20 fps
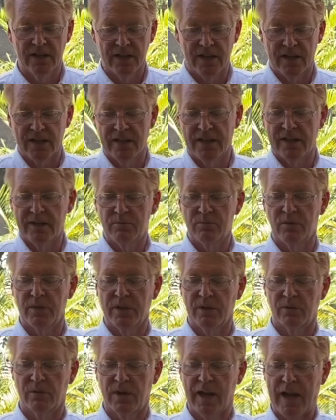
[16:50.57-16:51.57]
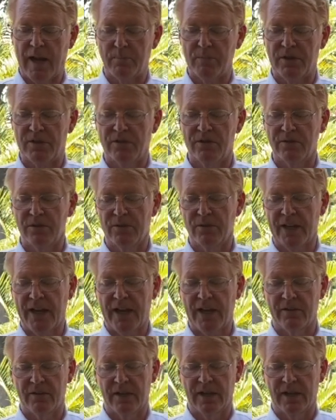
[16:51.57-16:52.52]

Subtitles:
We're happy to do that.